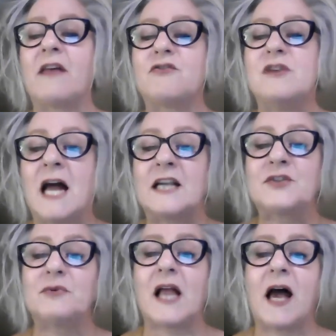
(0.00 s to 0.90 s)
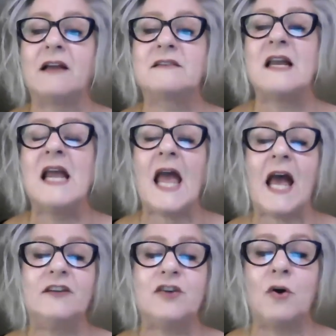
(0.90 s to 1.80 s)
either naturalize
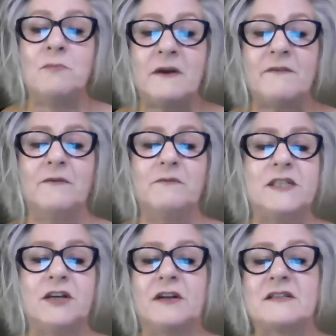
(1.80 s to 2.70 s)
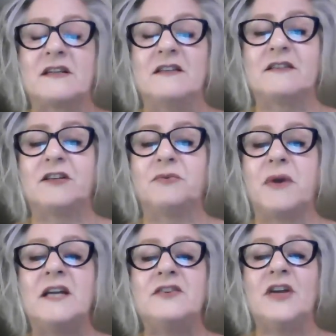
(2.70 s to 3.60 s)
and omit from serious
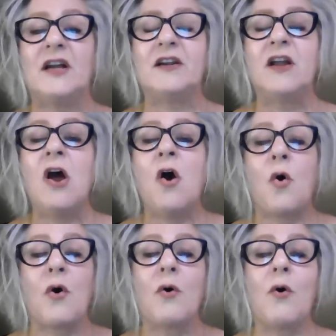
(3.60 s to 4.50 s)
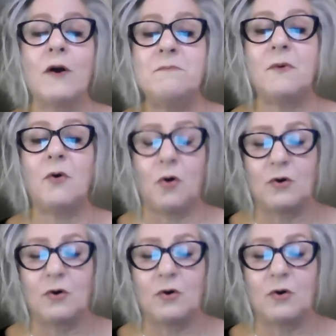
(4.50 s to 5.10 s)
consideration or